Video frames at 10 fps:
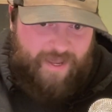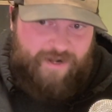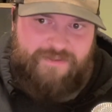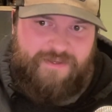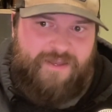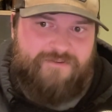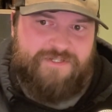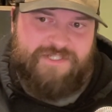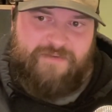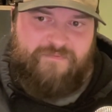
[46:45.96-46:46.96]
anything else
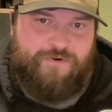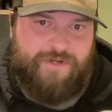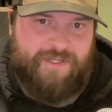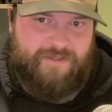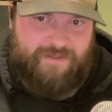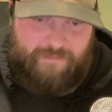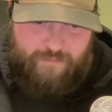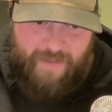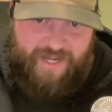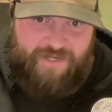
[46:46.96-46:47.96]
except for
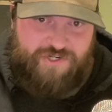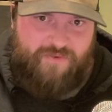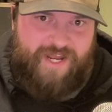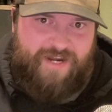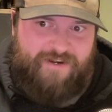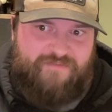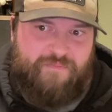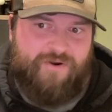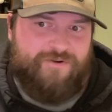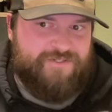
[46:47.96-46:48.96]
making sure we had enough
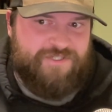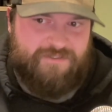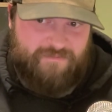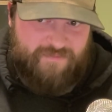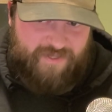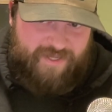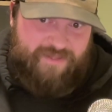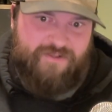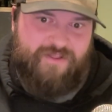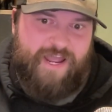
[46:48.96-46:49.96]
birds,
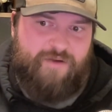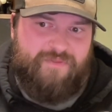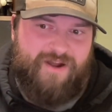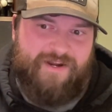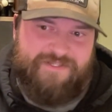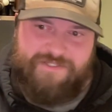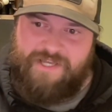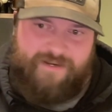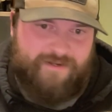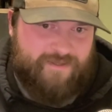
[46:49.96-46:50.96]
getting the layout blinds,
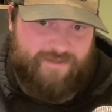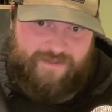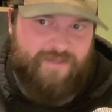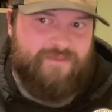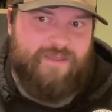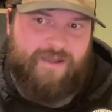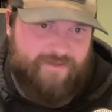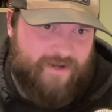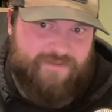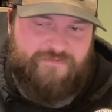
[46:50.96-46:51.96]
and getting the
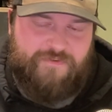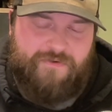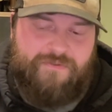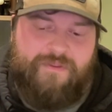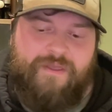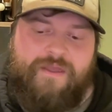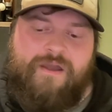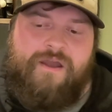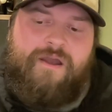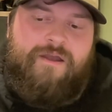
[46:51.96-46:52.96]
hell out of the field.
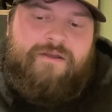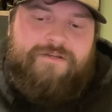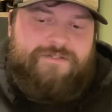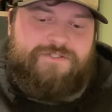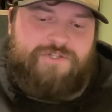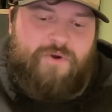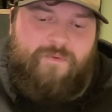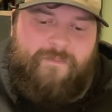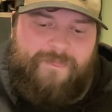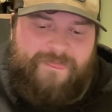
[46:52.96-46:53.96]

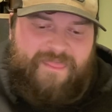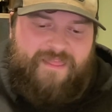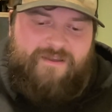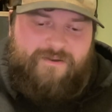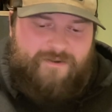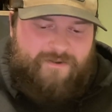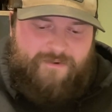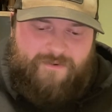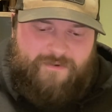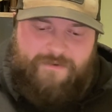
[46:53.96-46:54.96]
So
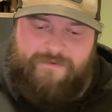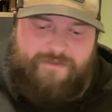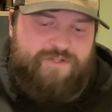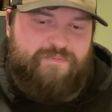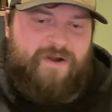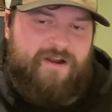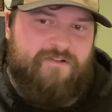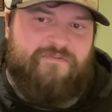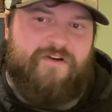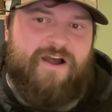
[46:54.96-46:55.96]
there's a
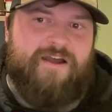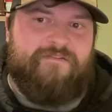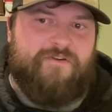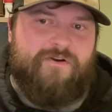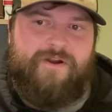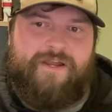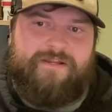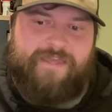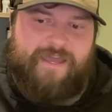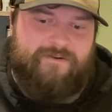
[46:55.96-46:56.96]
pile of 5. All
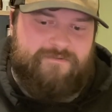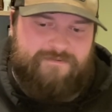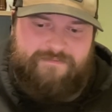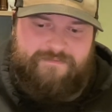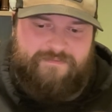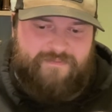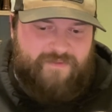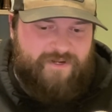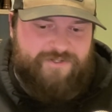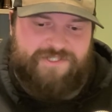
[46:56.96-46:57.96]
right, counting.
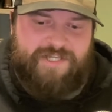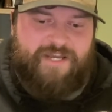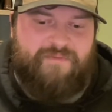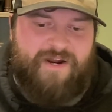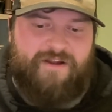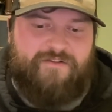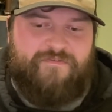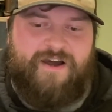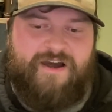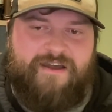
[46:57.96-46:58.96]
Here's the second pile of
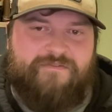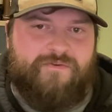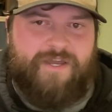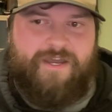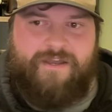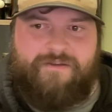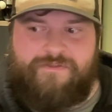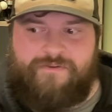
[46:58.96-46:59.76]
5. Okay,